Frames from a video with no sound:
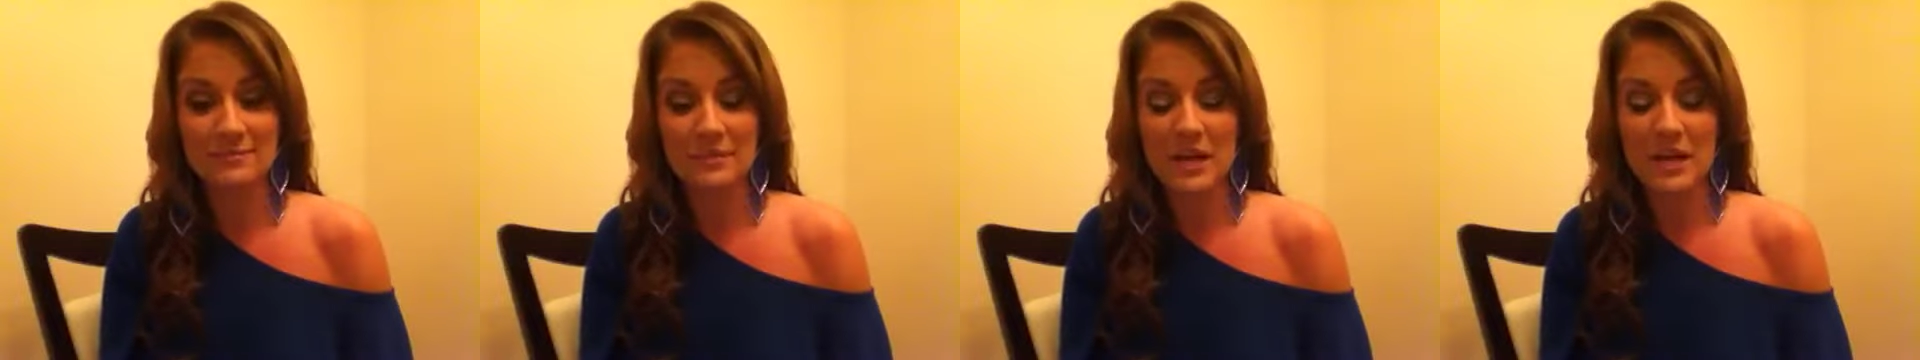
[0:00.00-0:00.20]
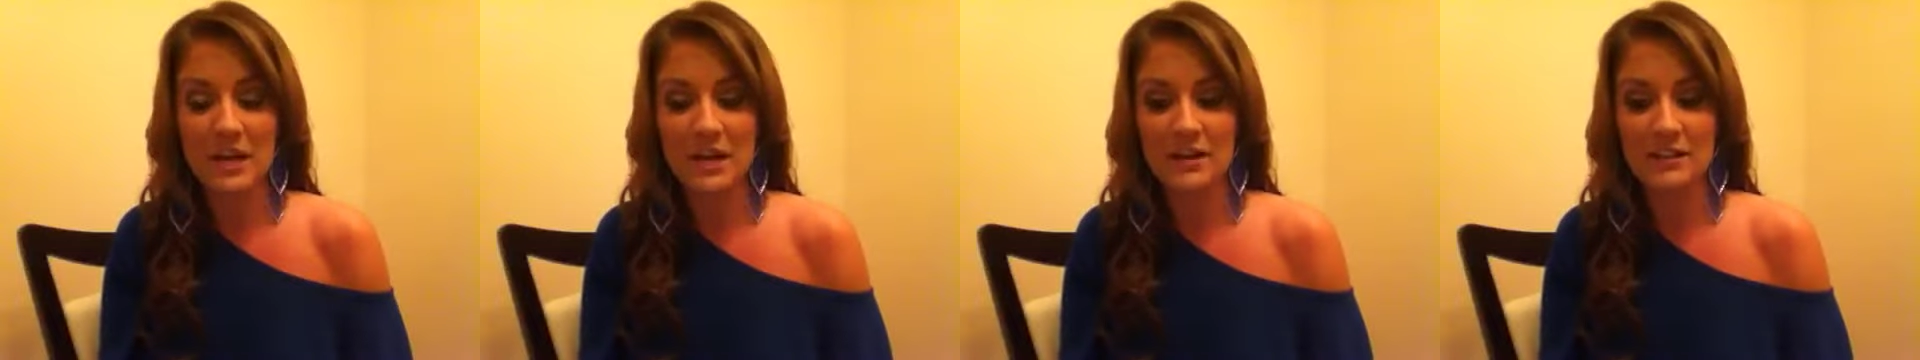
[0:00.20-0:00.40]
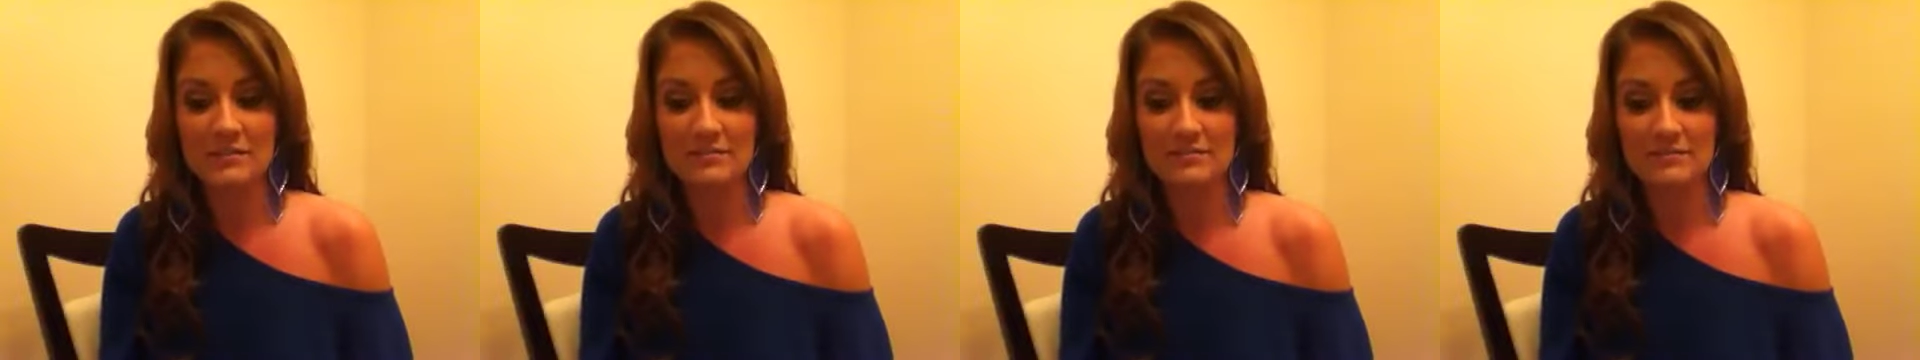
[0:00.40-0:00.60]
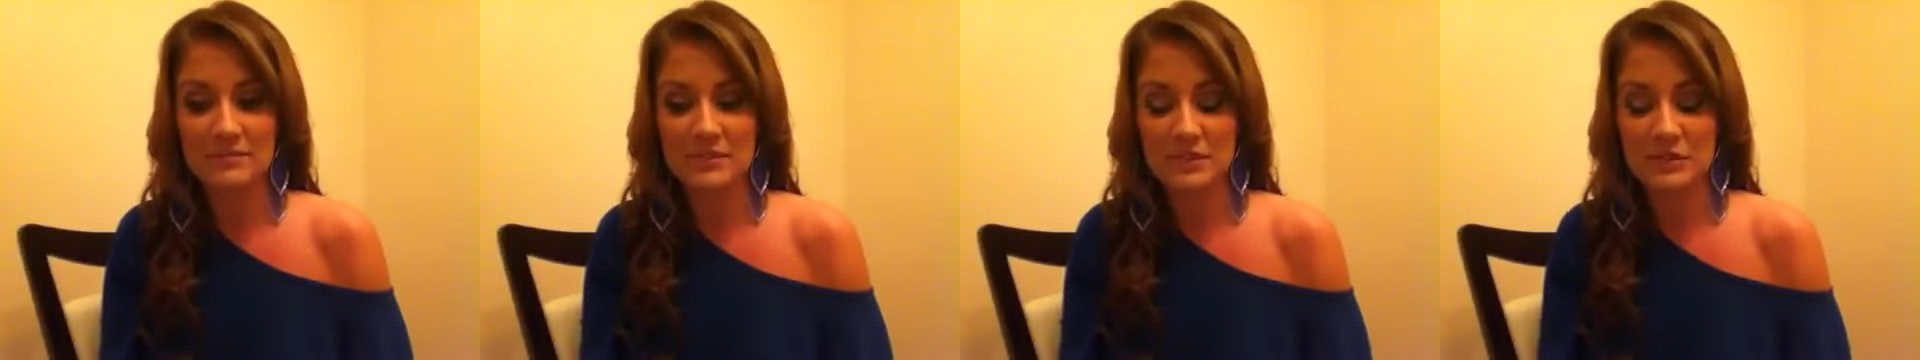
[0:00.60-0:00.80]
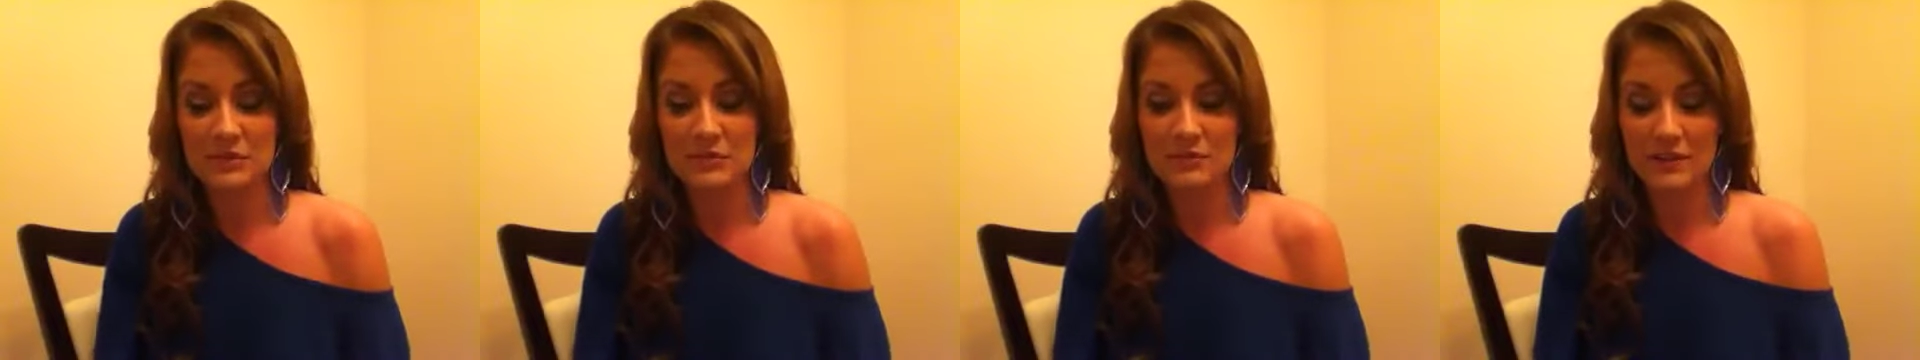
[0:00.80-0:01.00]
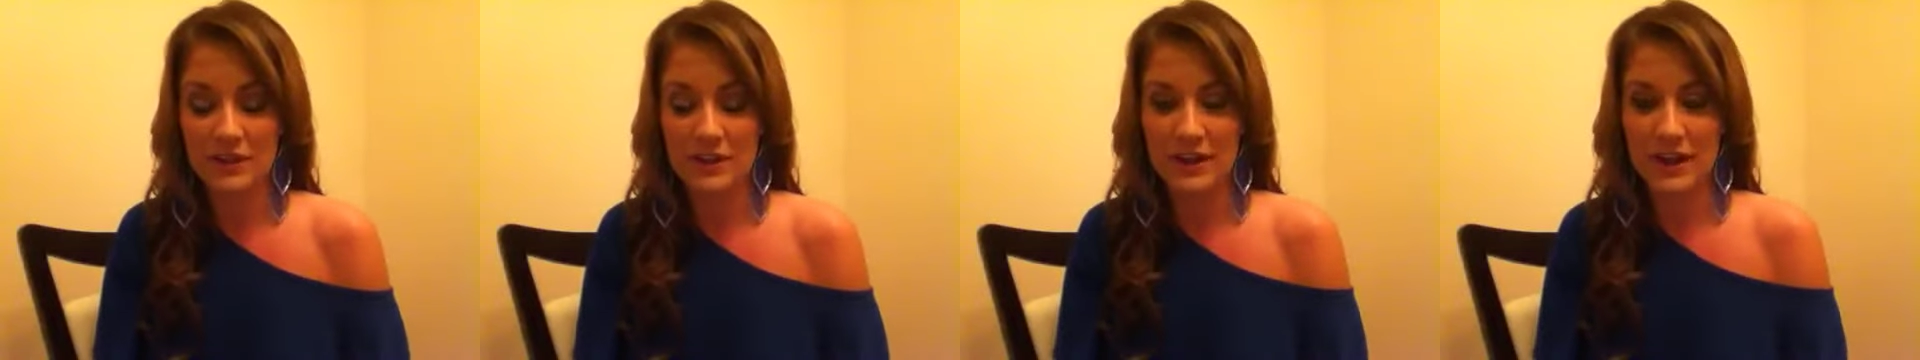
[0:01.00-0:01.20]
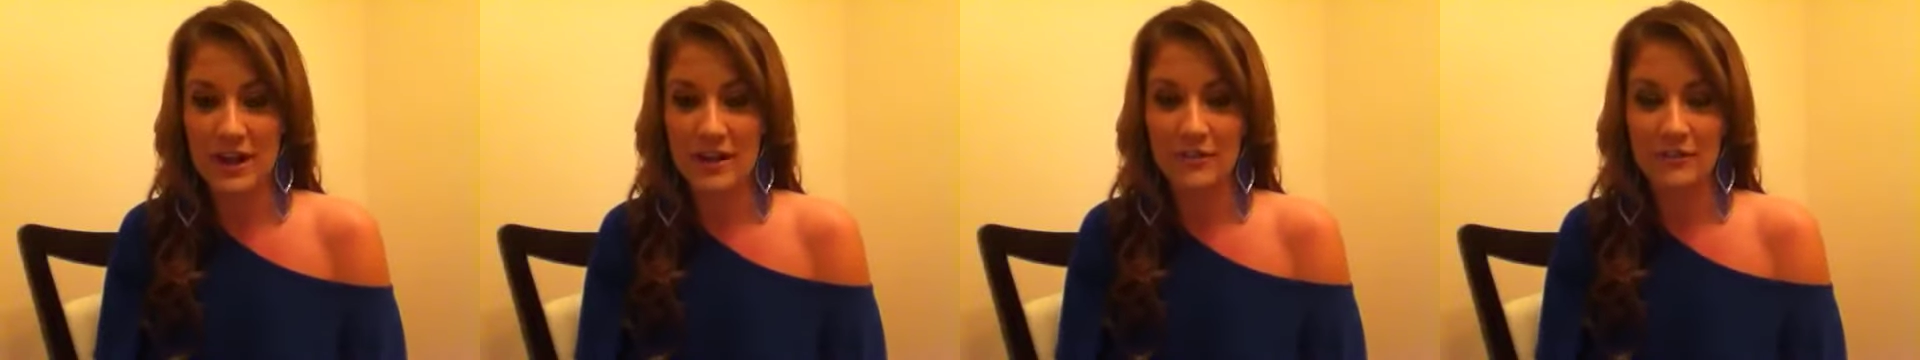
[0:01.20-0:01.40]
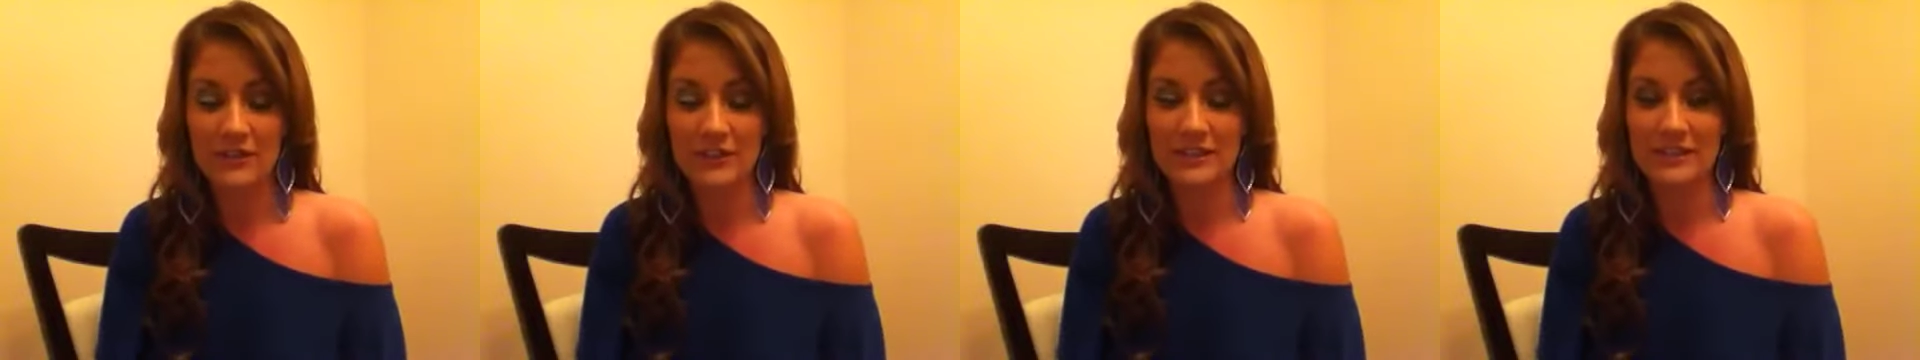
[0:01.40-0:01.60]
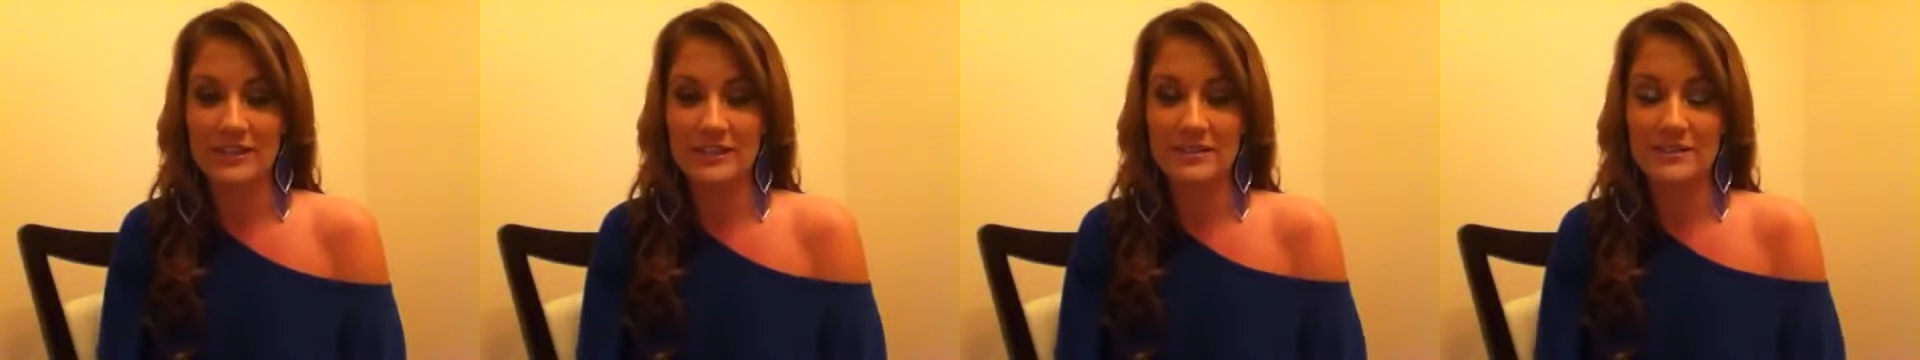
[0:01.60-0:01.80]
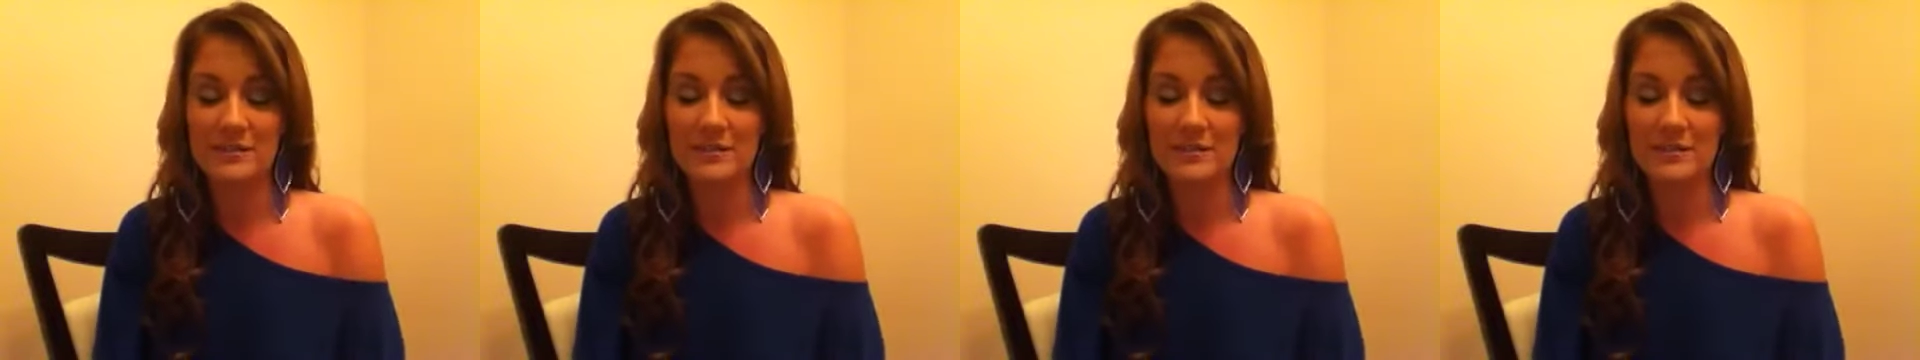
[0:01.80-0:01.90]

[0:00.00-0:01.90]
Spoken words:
but soon found out that he